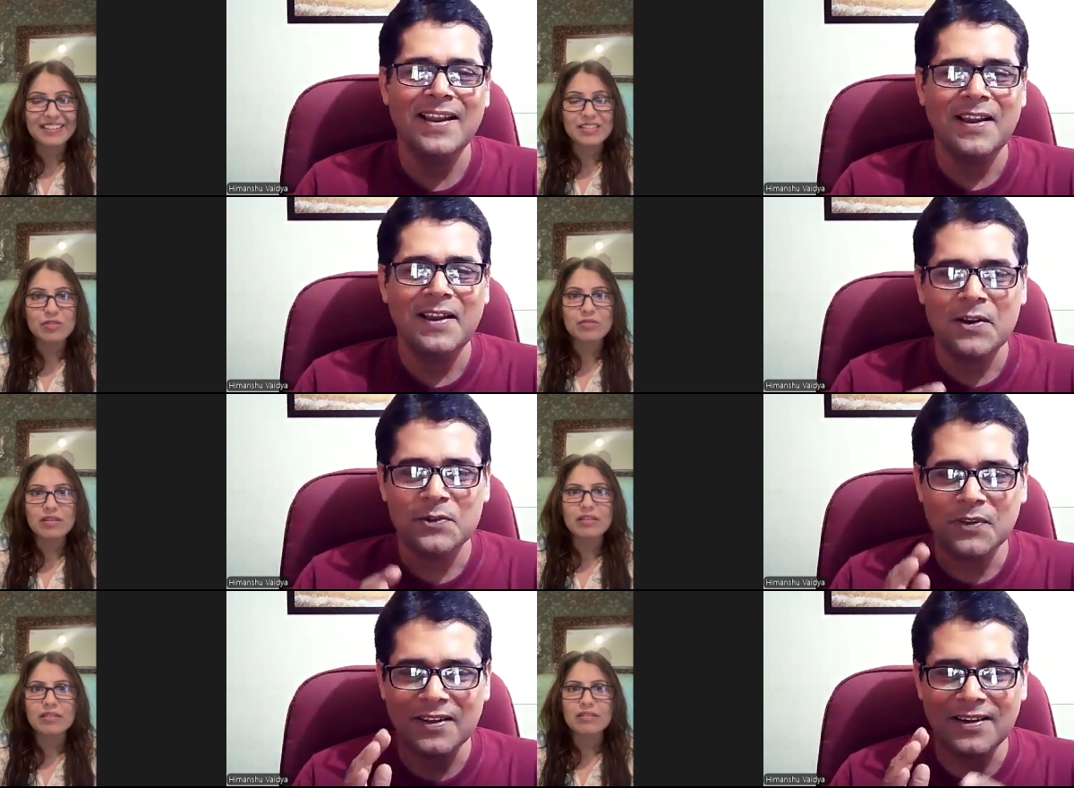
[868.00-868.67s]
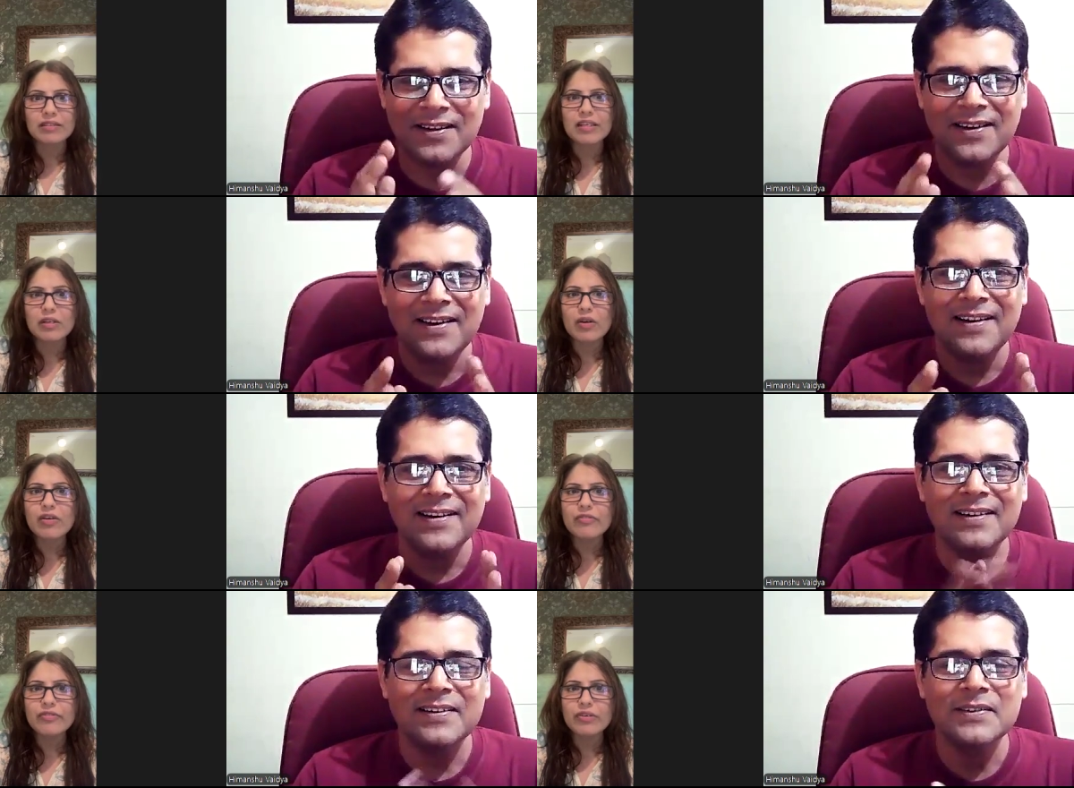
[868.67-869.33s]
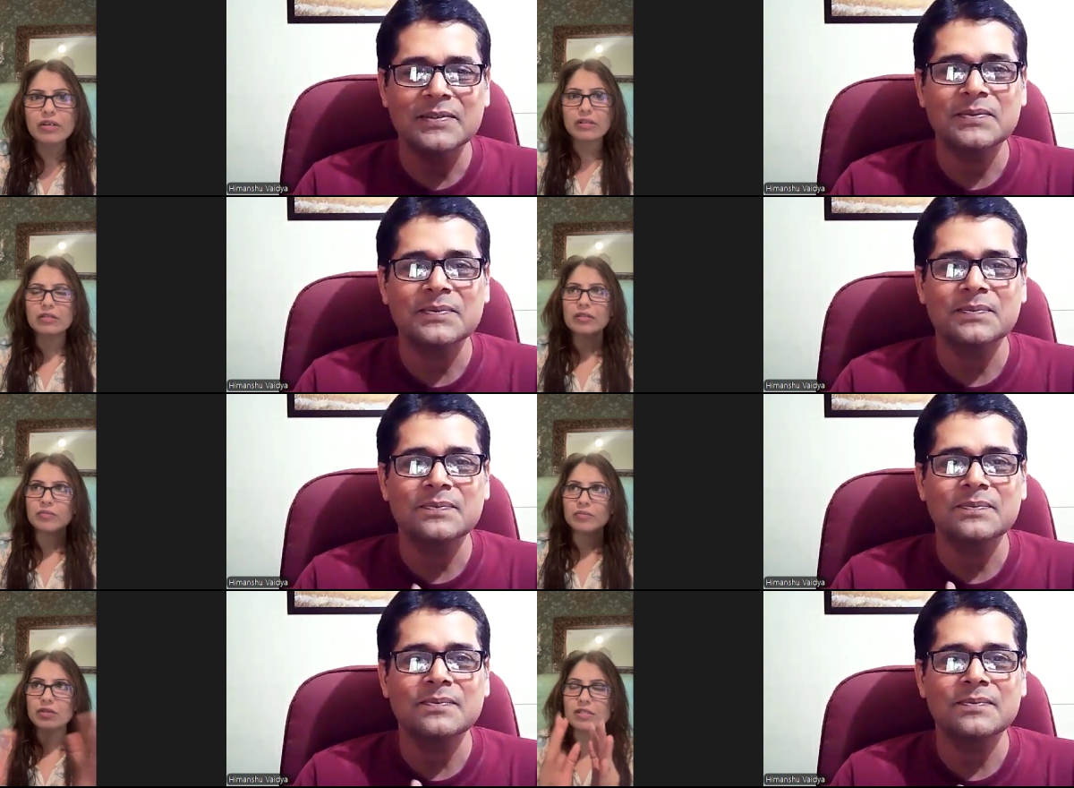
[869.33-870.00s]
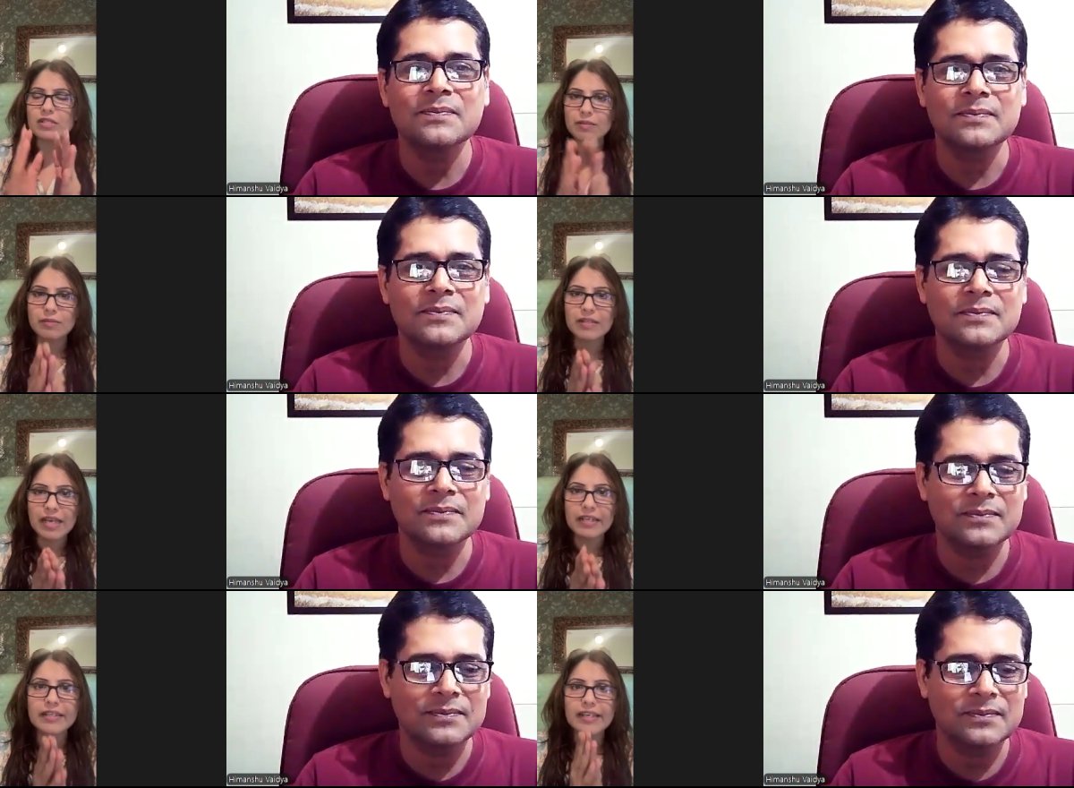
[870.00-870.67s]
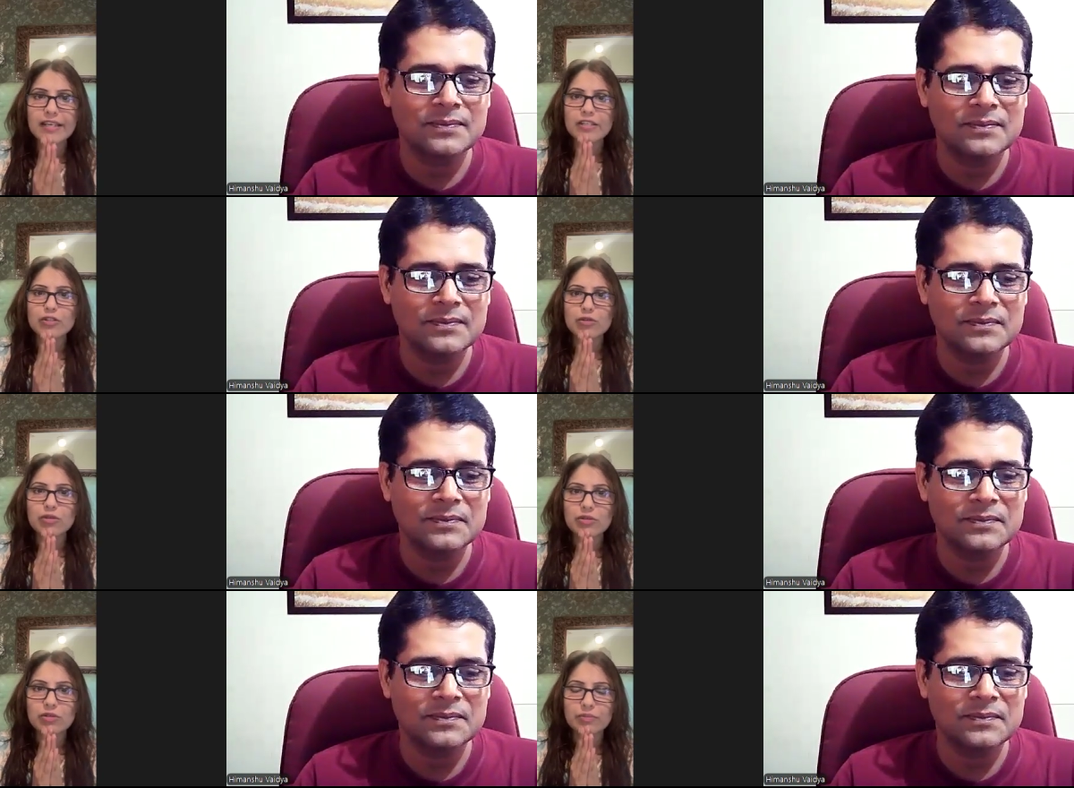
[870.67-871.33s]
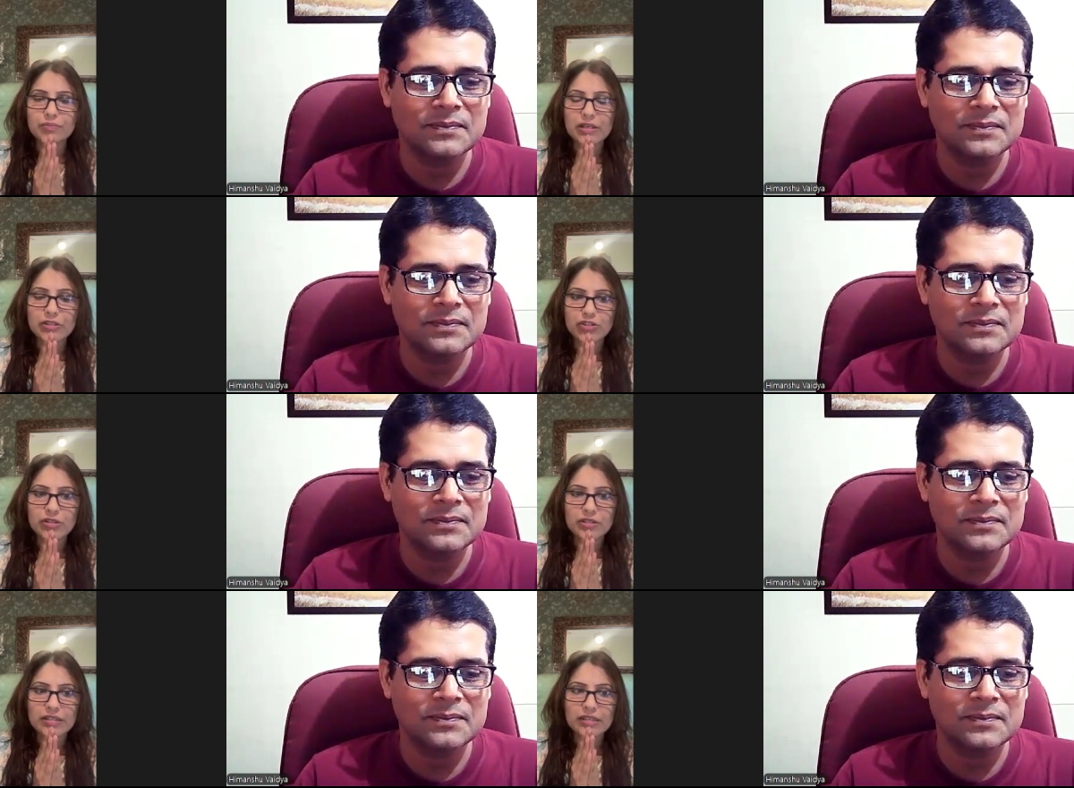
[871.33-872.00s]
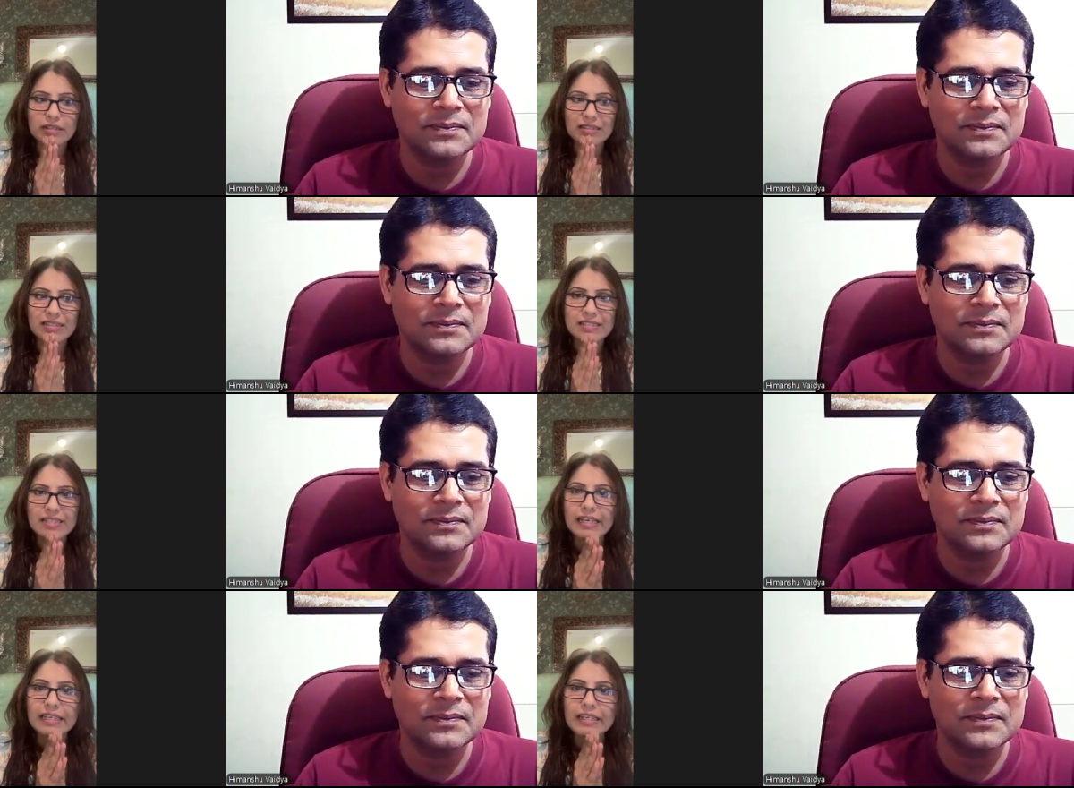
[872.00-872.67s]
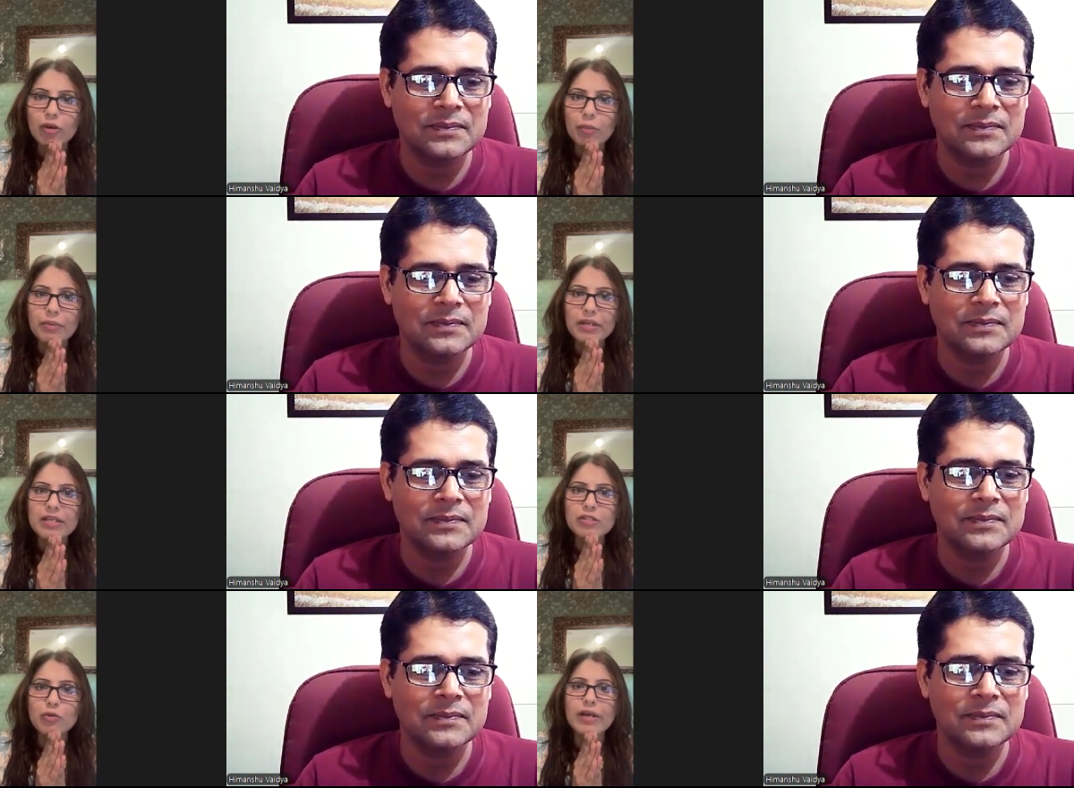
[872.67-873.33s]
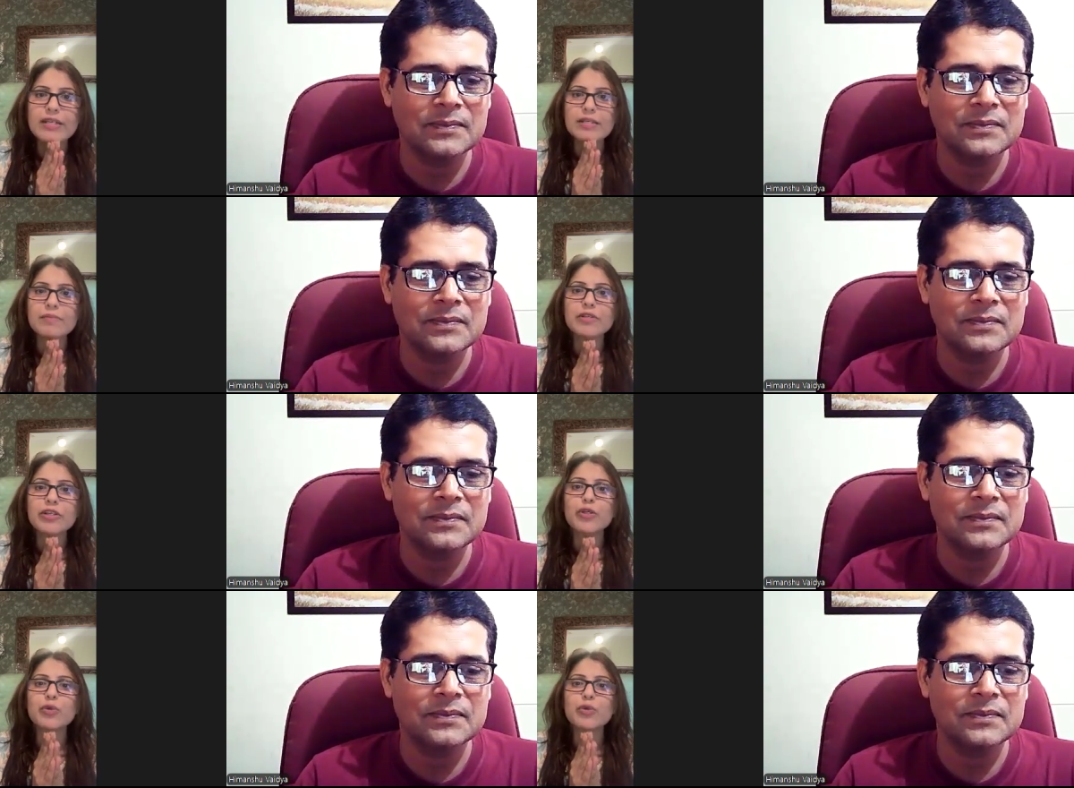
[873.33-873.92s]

Speaker 1: So there are a lot of similarity, as you mentioned, that their psyche operates quite similar